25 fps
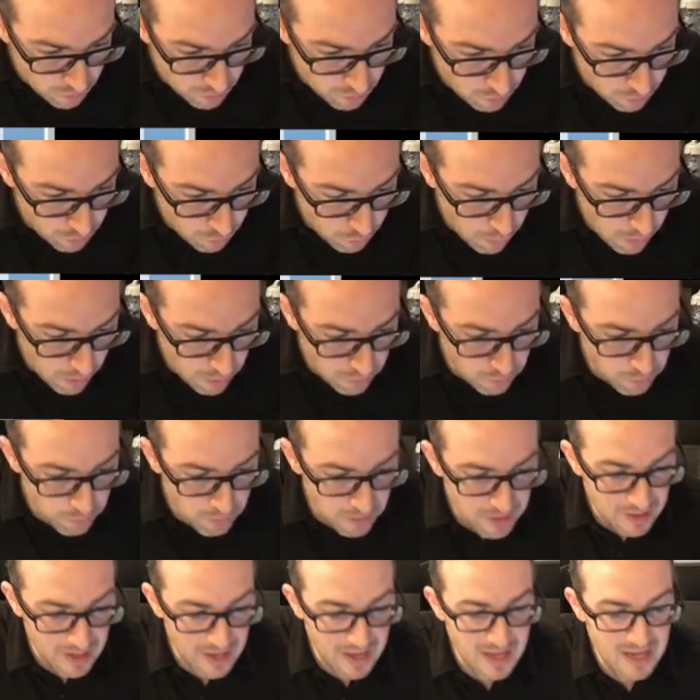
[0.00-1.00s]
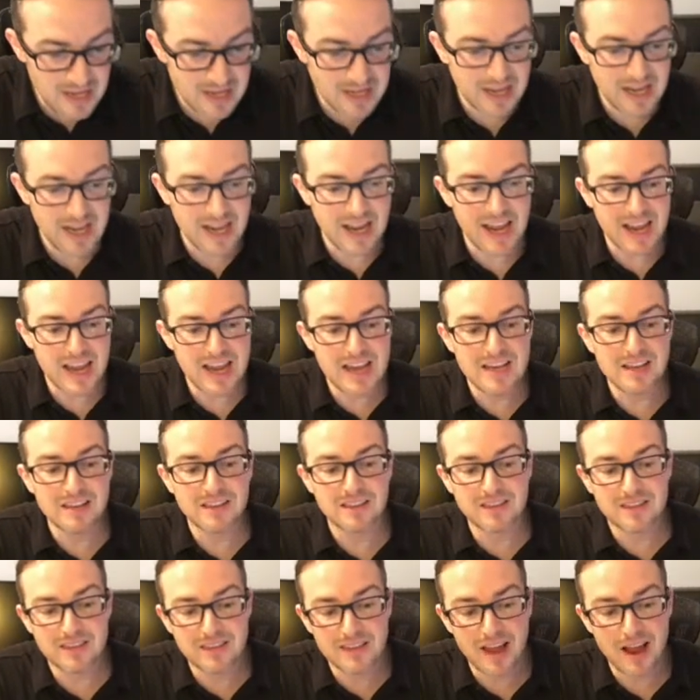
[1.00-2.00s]

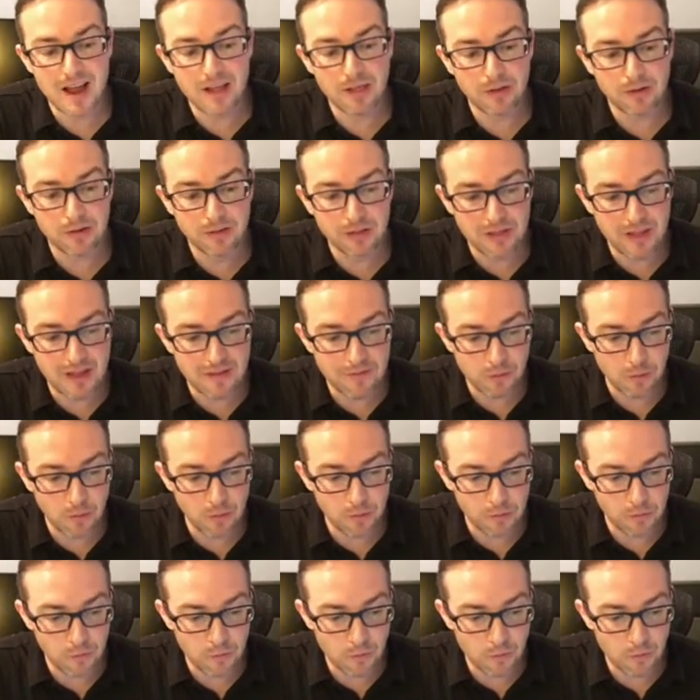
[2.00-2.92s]
$208 level,